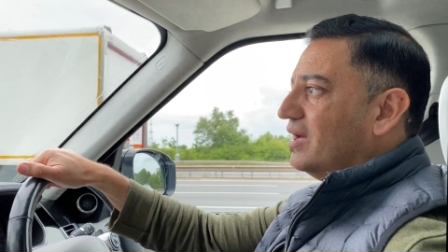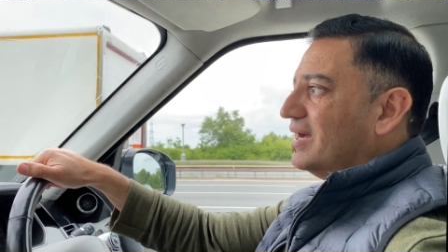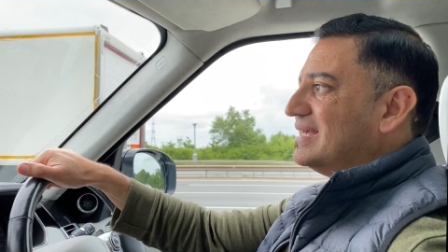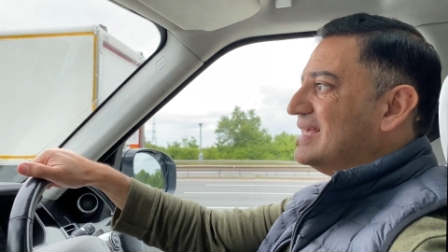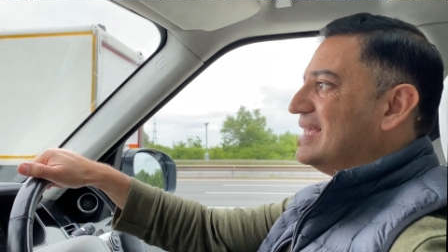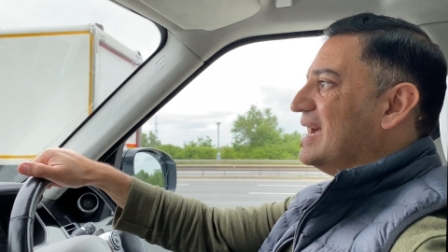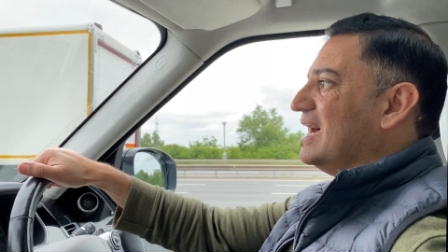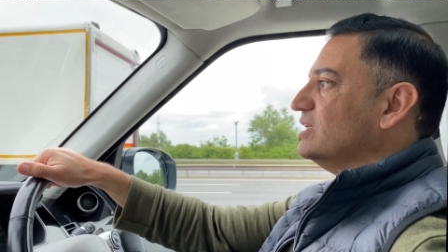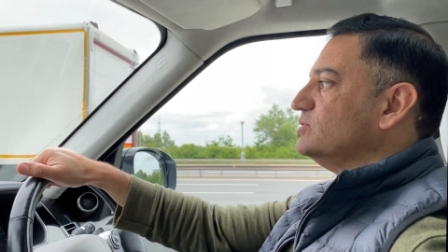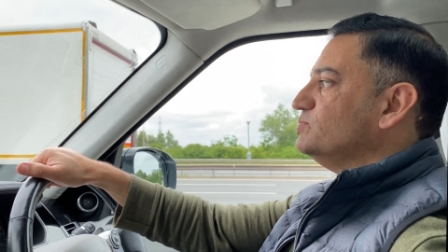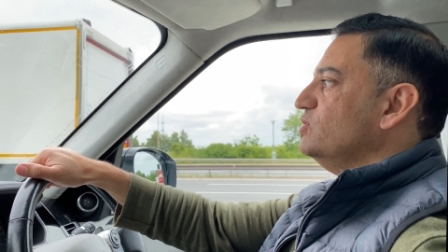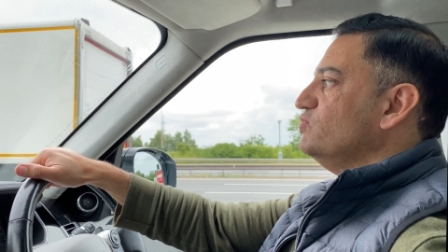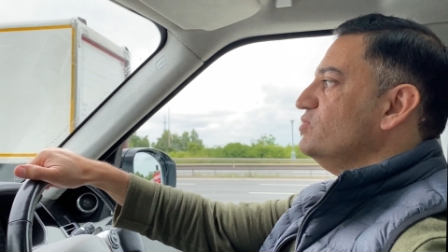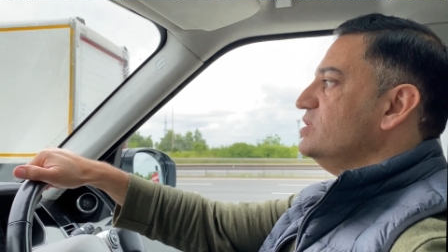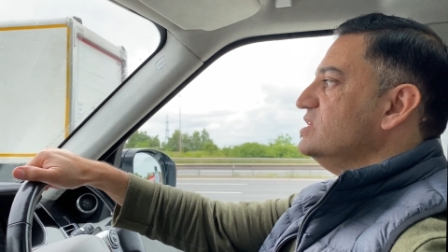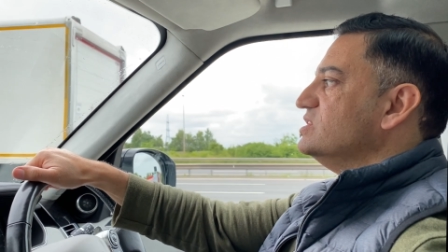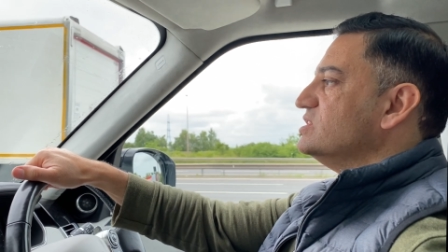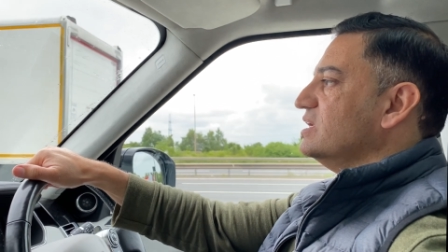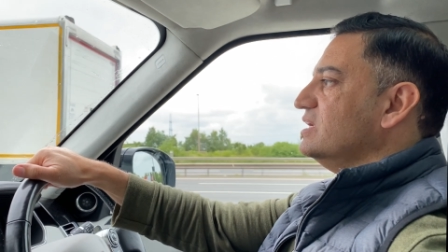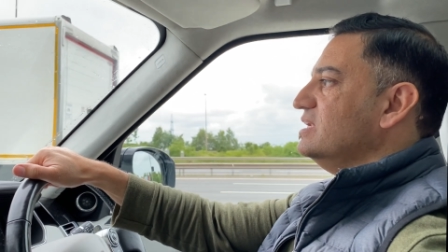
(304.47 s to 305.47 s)
like it has been
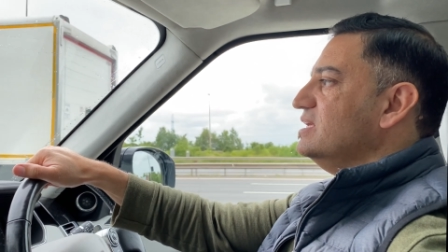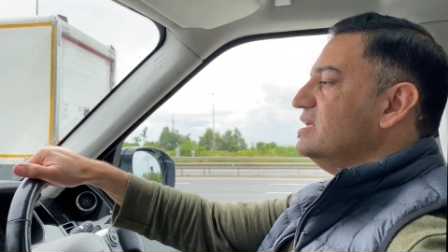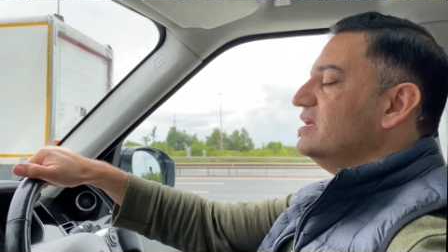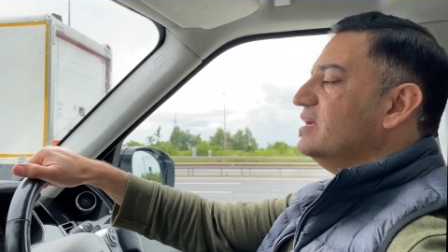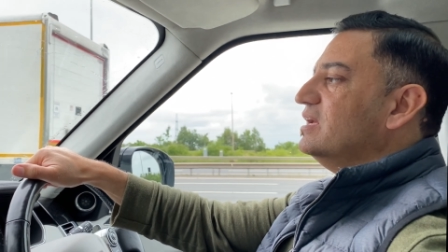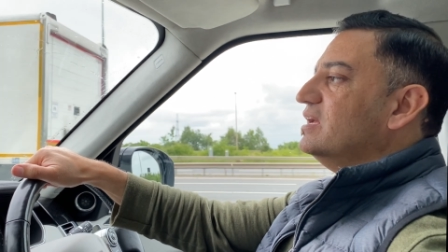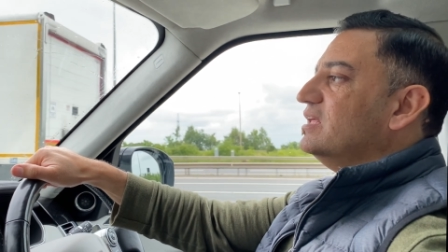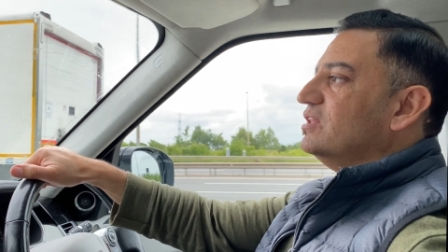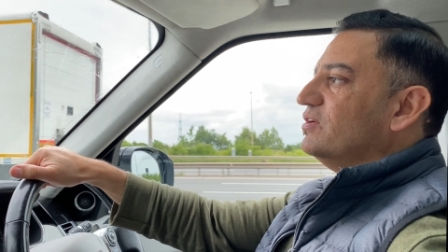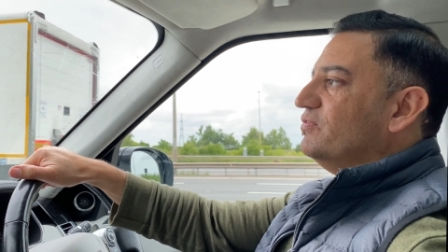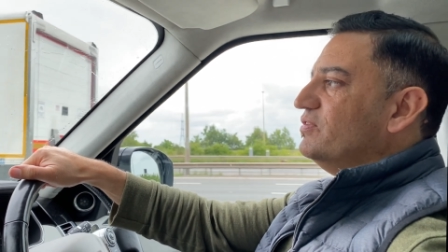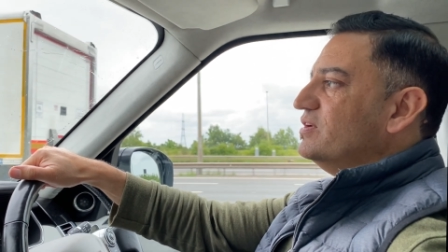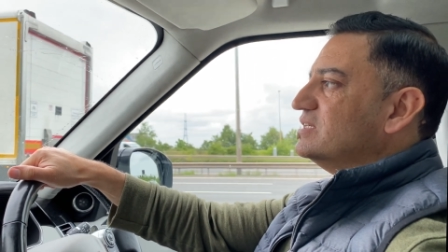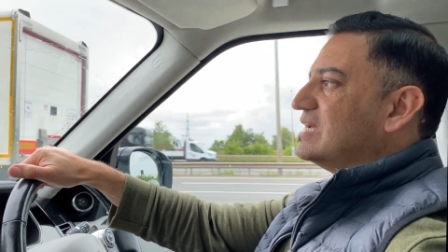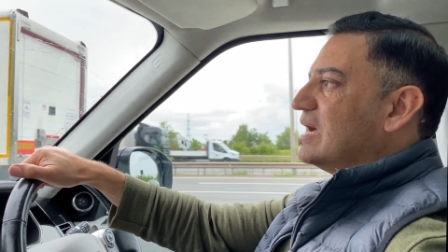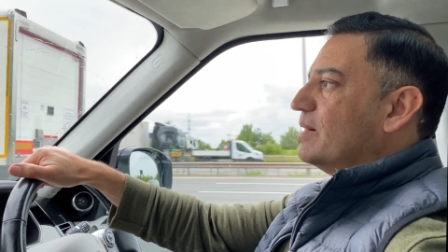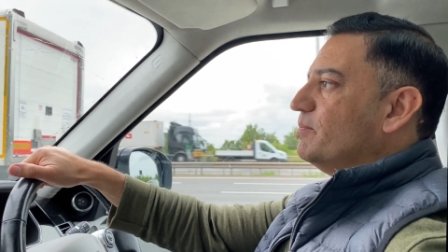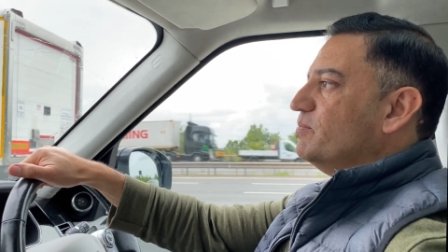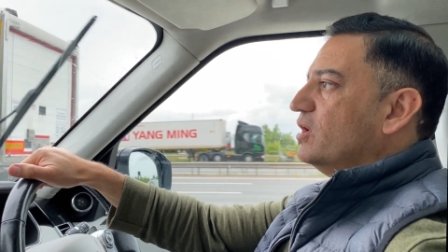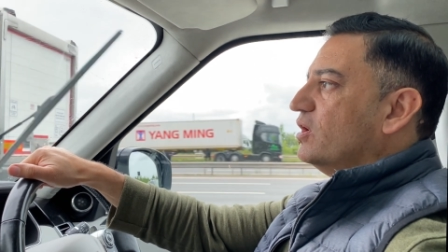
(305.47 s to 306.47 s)
recently. The
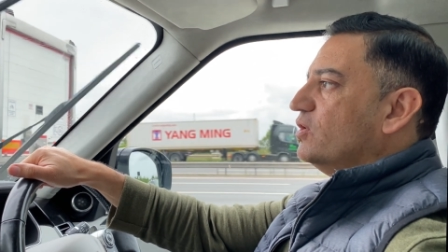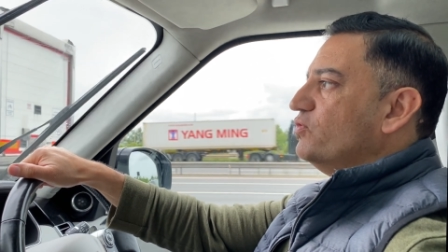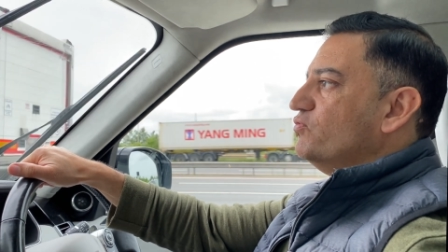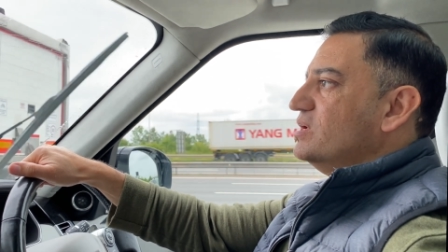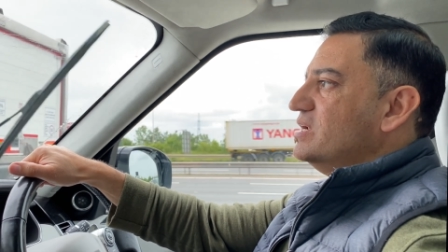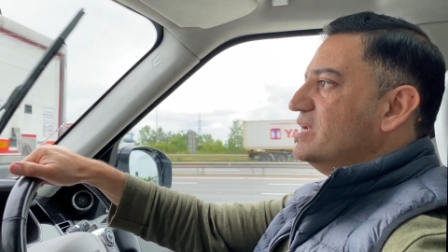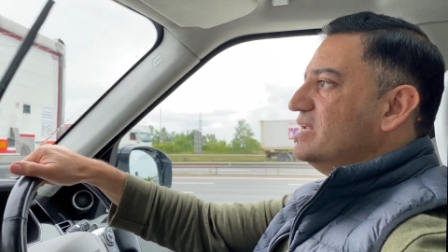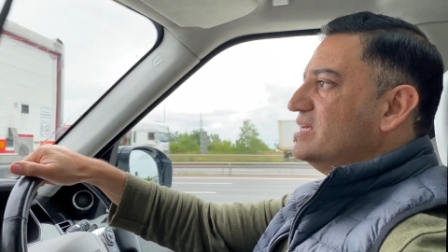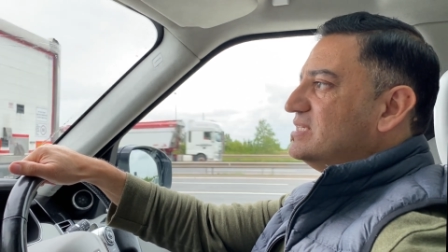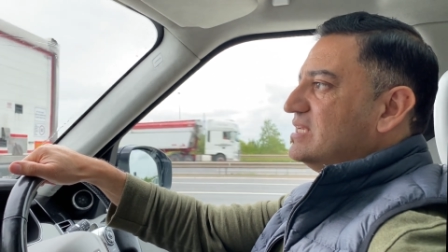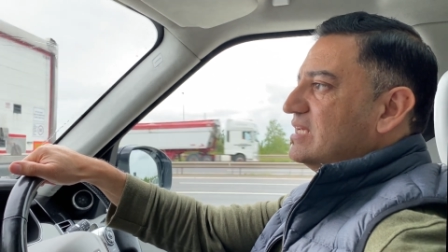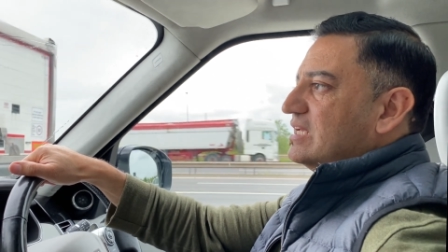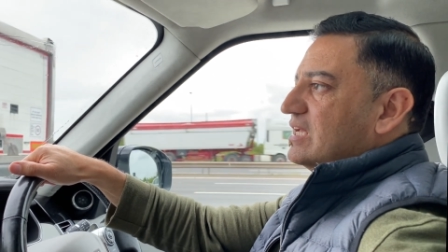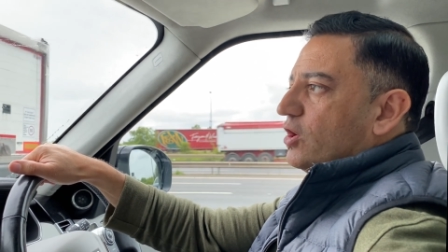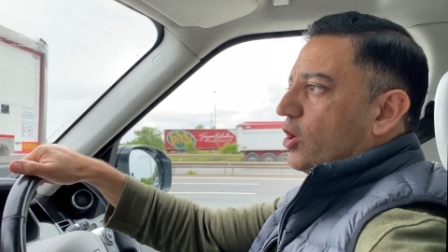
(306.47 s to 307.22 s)
figures can be unrealistic